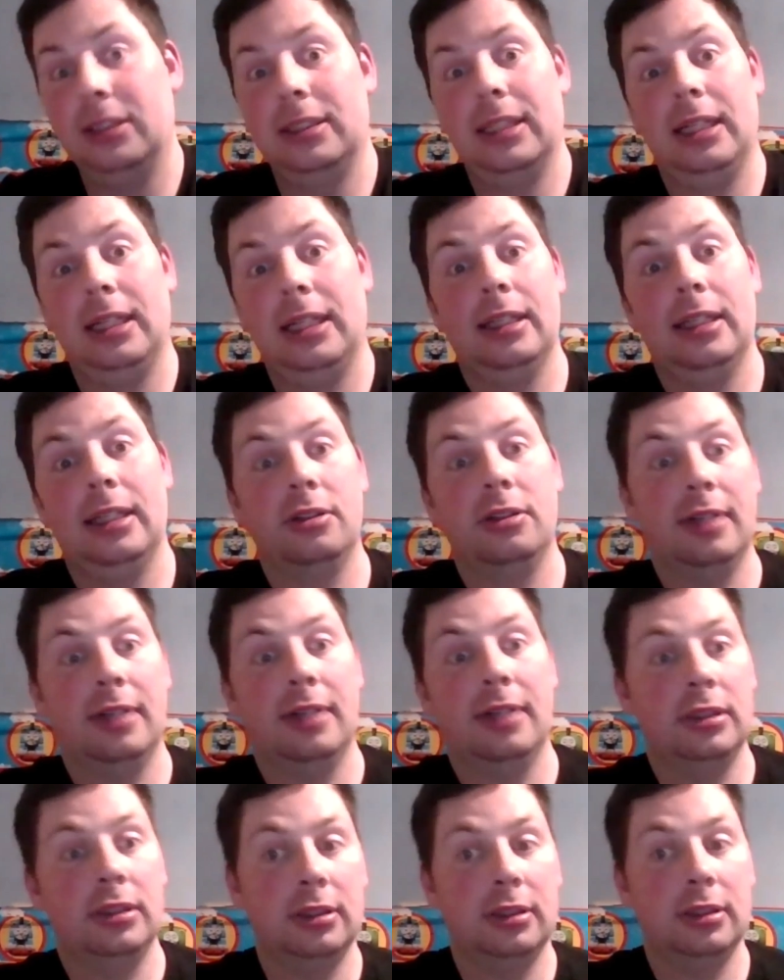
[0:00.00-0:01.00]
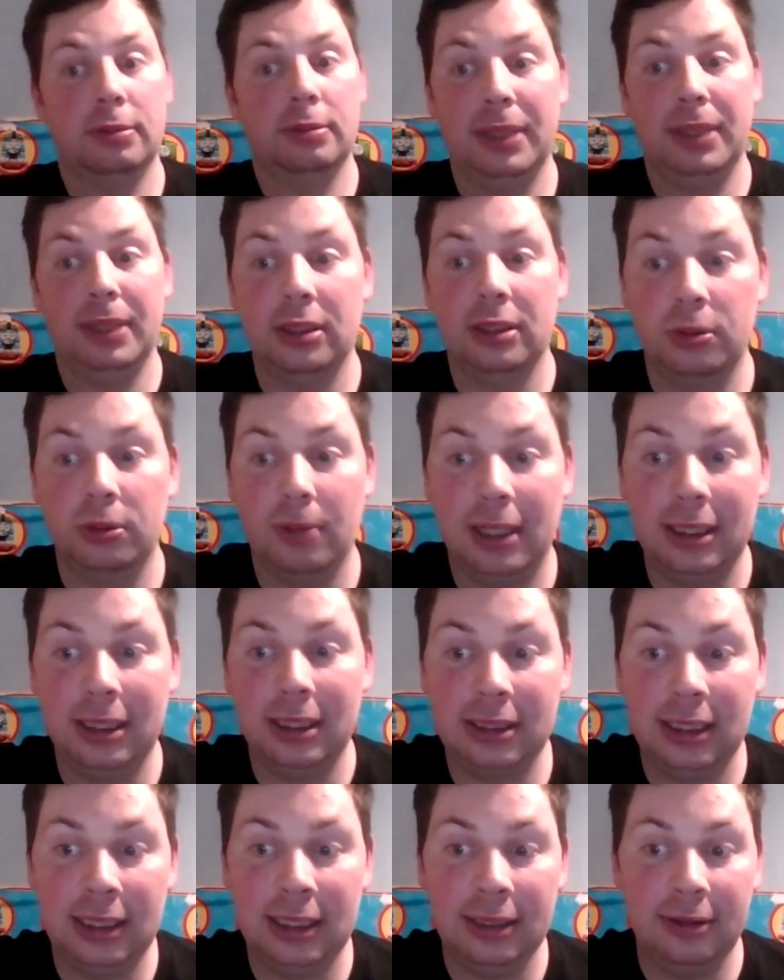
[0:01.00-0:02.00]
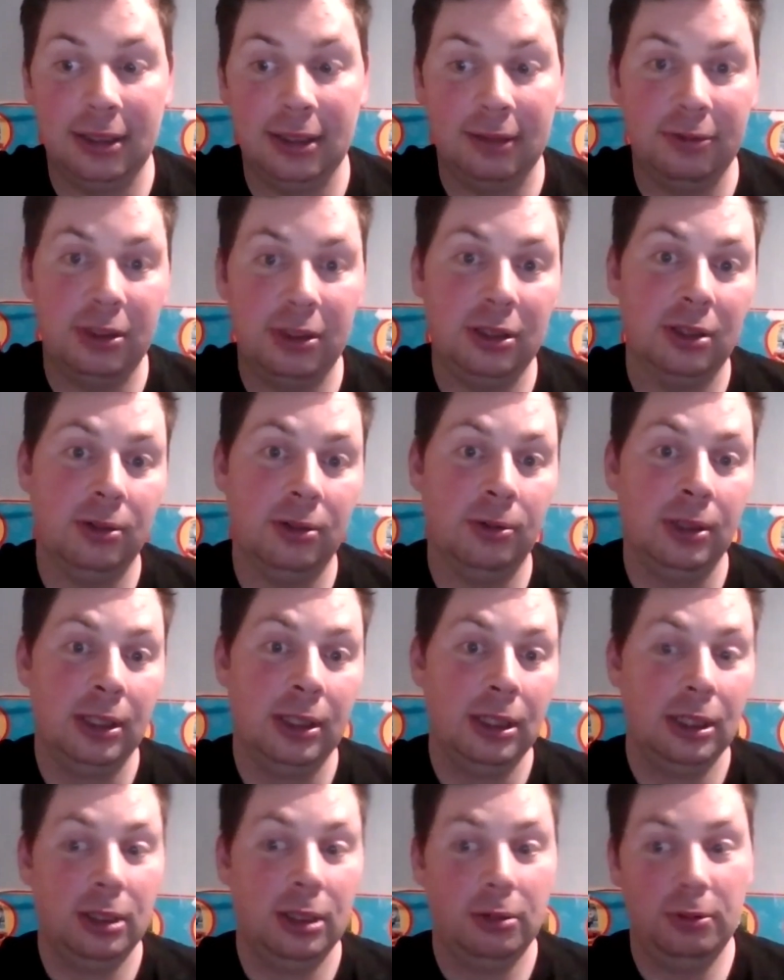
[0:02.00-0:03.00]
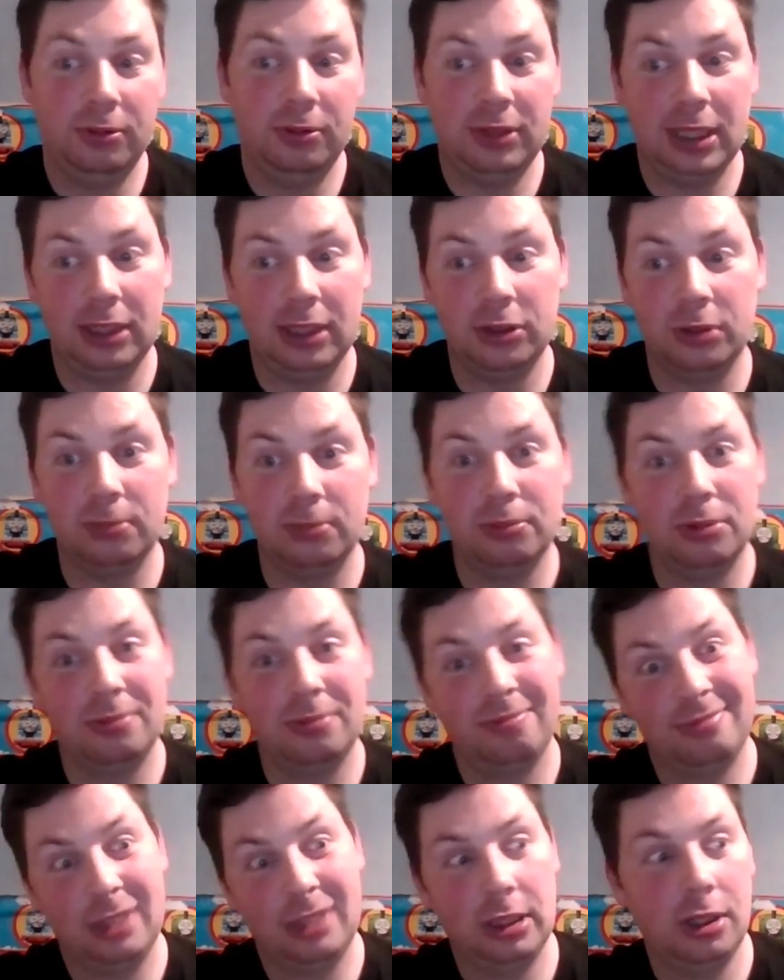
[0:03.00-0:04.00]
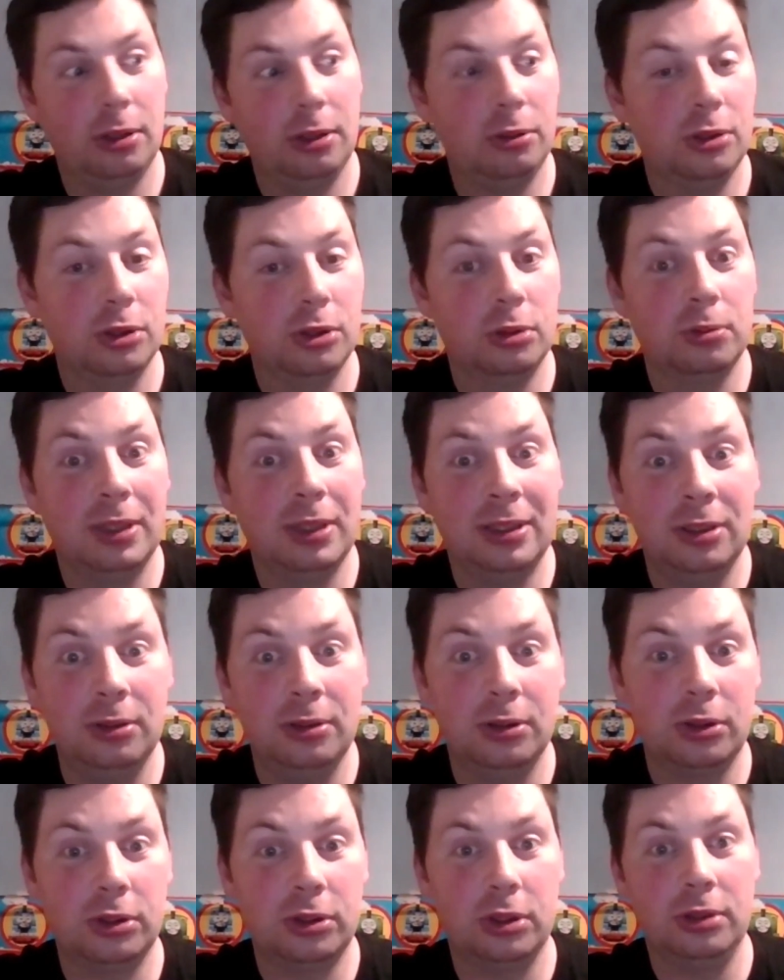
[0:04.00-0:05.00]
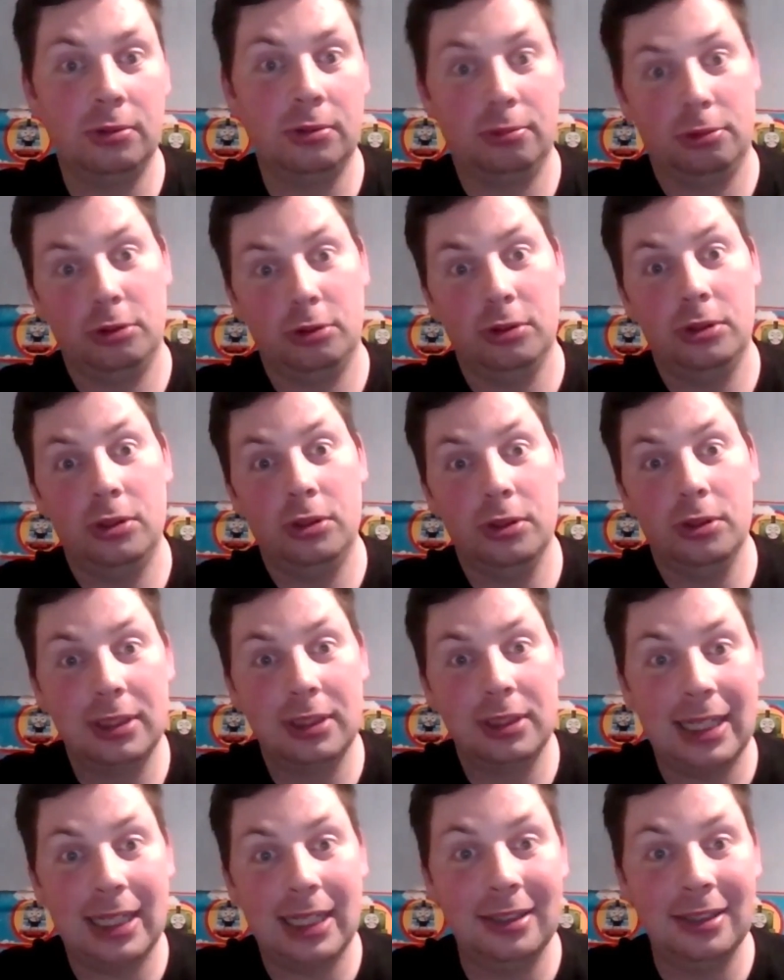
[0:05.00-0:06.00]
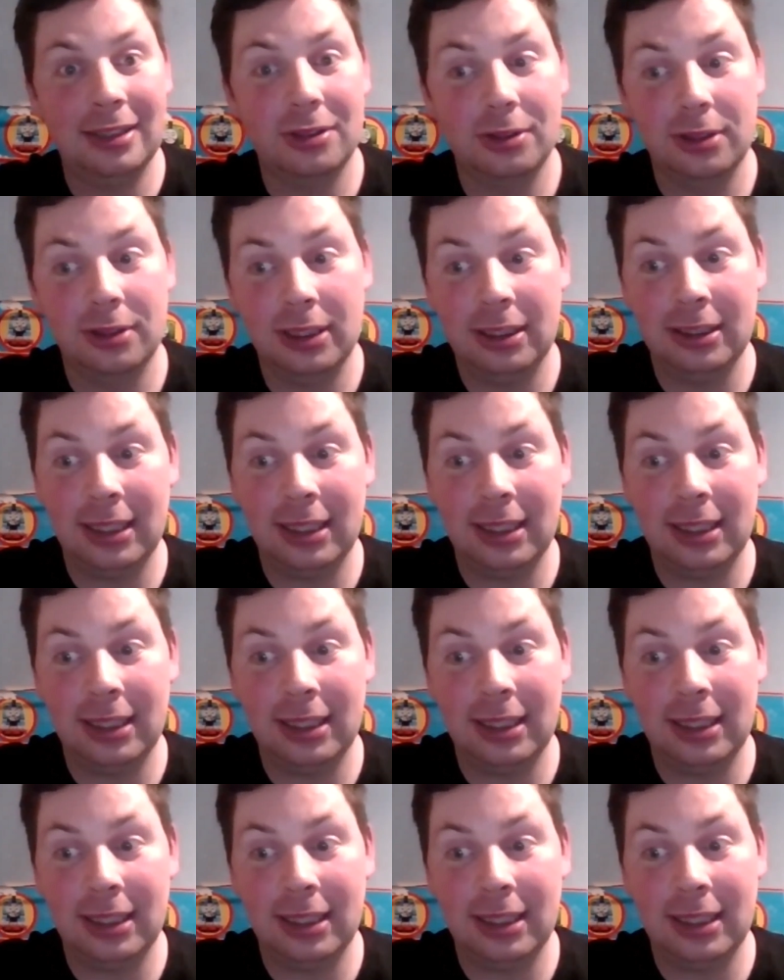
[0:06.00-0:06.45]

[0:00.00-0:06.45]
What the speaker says: tie down Grant's as big as well, isn't it? And then we've signed some Goodwin, who looks like good young talent, doesn't he?